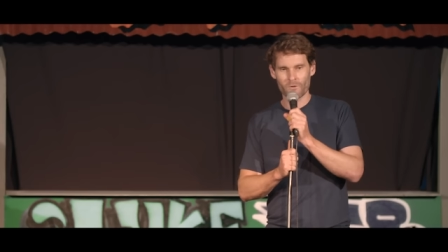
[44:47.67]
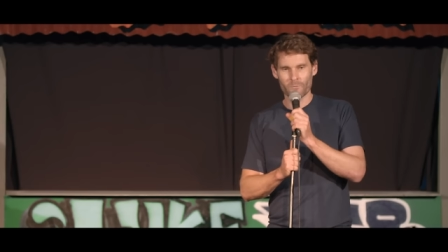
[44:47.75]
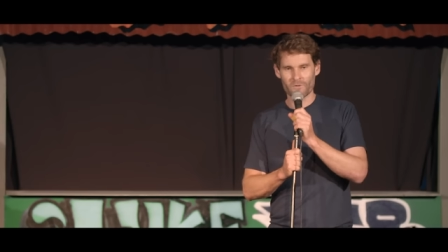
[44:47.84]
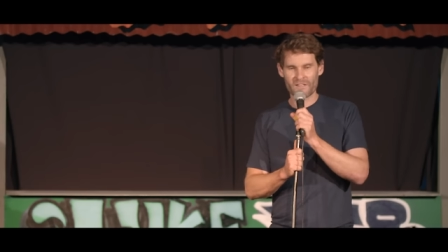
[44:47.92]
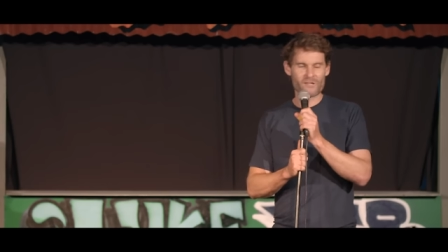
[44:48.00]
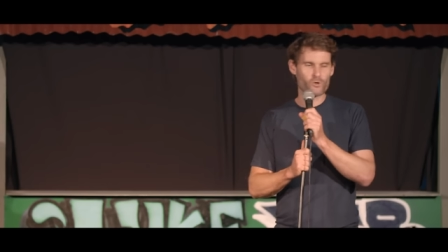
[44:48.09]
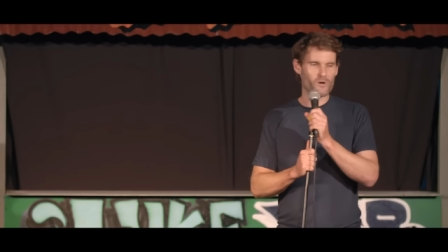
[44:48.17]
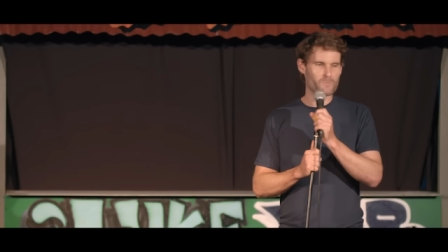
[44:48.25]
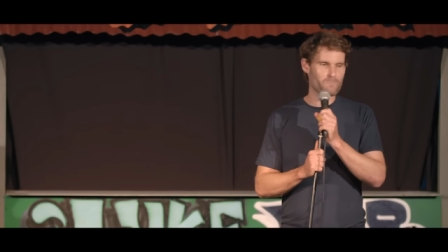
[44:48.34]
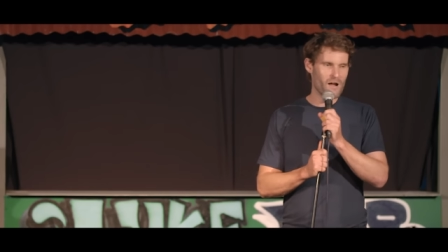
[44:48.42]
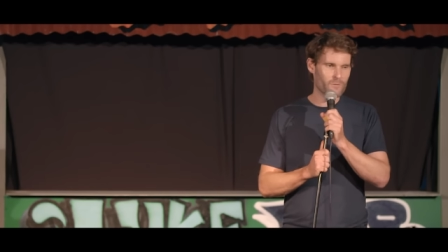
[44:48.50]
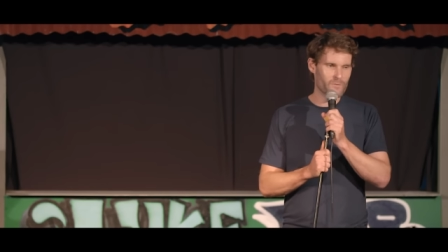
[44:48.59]
But then he tried to
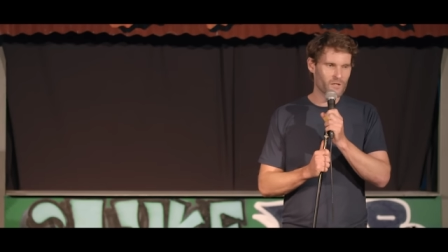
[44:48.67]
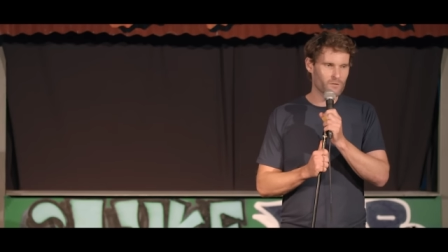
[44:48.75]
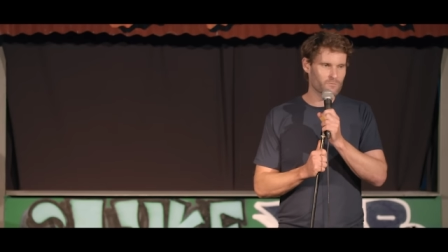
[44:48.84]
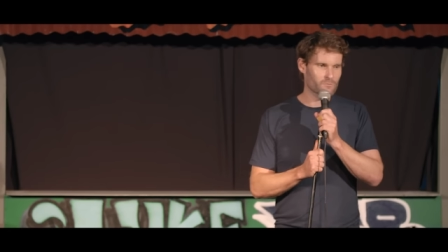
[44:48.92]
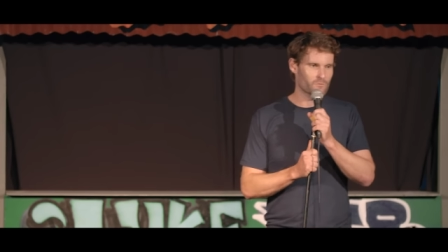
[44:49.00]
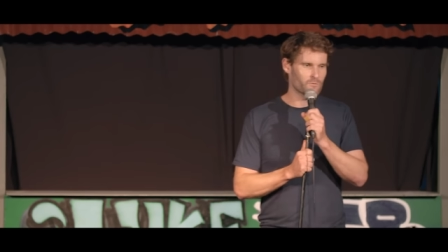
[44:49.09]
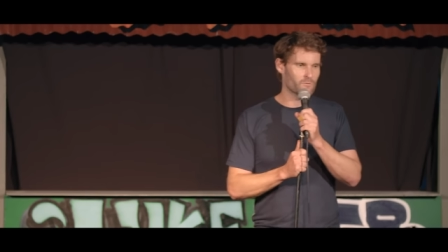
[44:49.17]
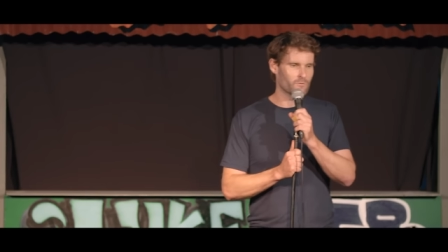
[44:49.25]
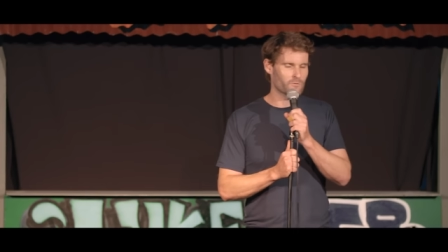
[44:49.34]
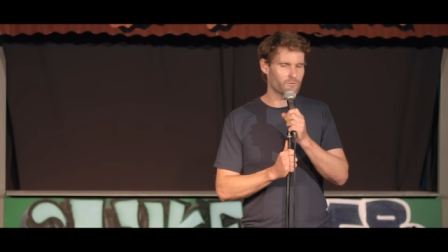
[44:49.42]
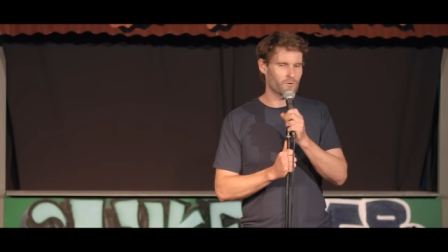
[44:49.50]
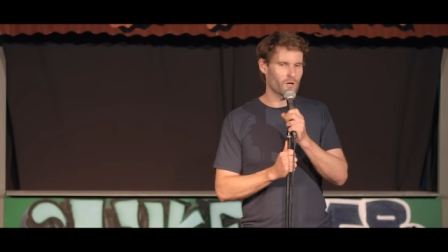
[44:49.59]
mug me.
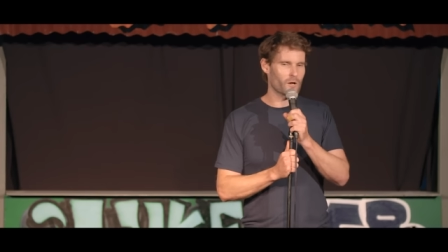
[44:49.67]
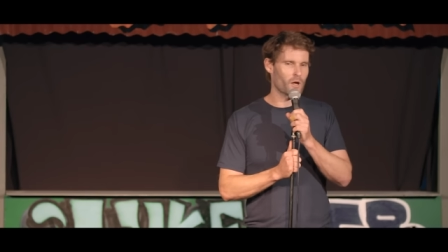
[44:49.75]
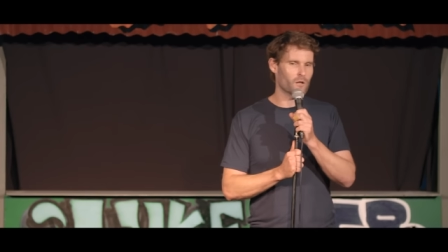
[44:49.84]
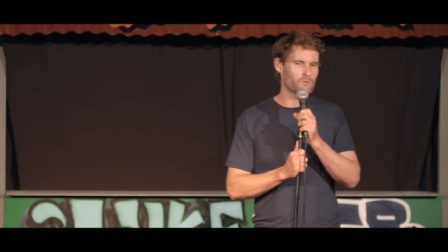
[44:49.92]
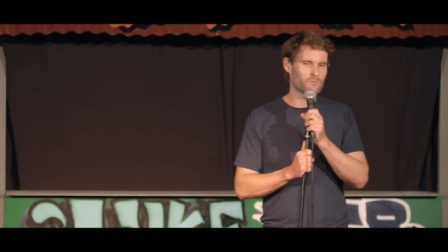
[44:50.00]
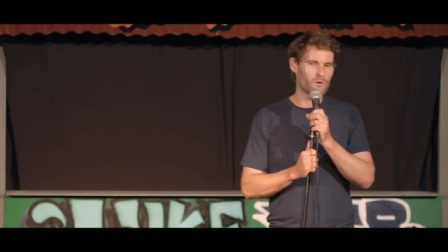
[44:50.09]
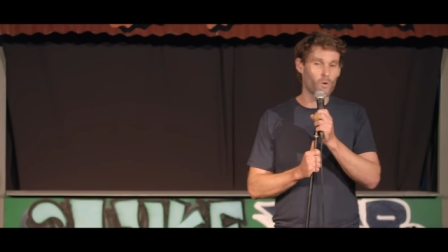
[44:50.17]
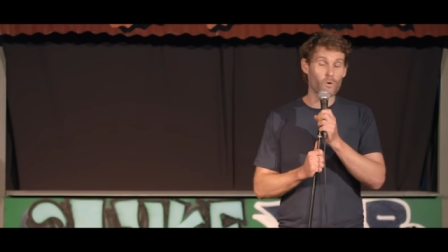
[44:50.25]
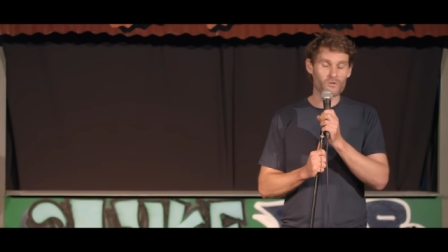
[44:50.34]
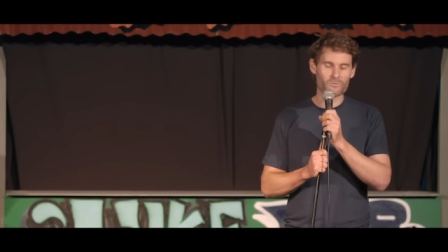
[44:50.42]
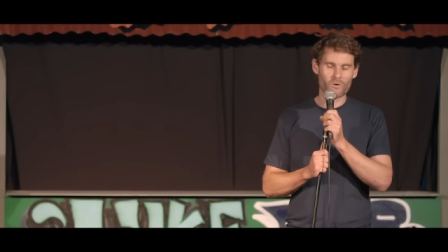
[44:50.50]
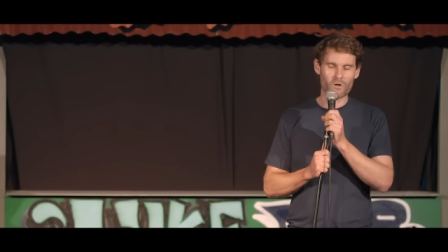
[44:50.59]
I thought, oh no, I
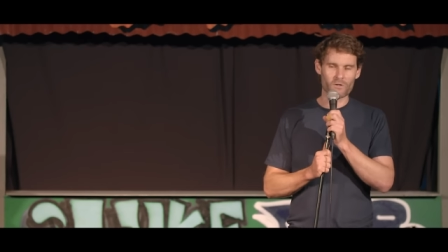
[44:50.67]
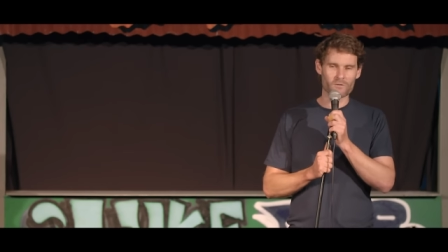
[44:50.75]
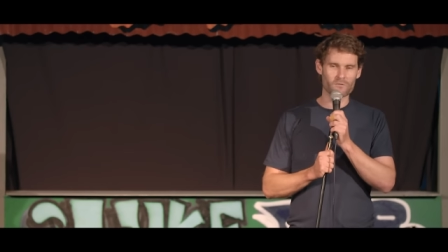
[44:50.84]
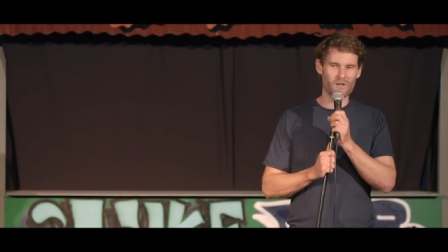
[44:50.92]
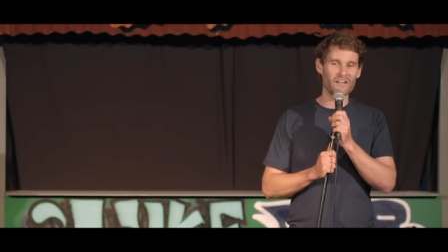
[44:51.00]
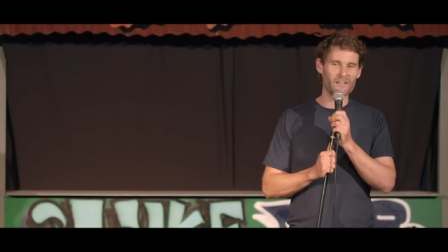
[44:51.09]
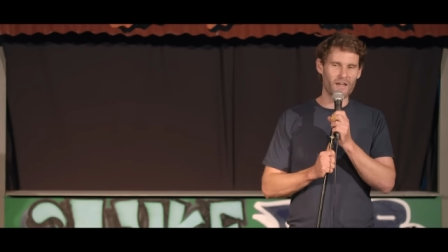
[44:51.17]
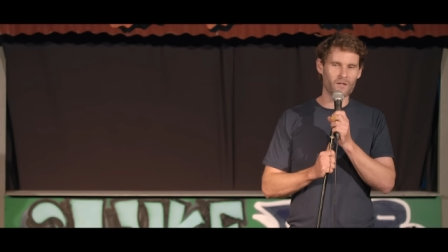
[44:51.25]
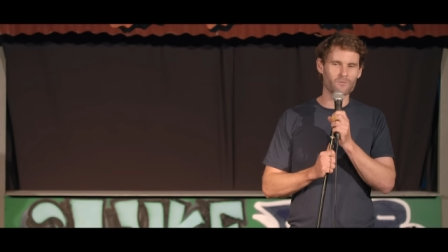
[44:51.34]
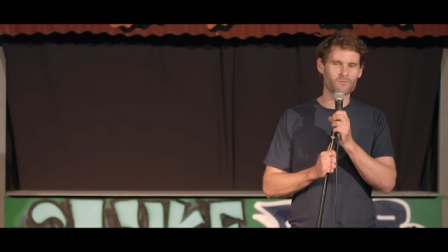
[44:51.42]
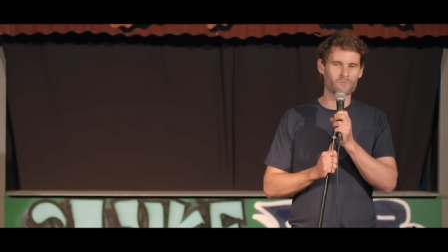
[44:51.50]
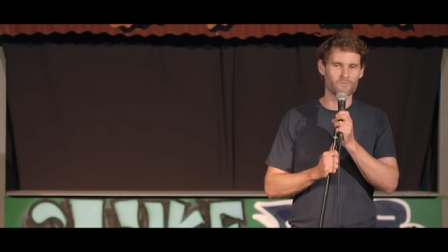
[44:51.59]
was right, again.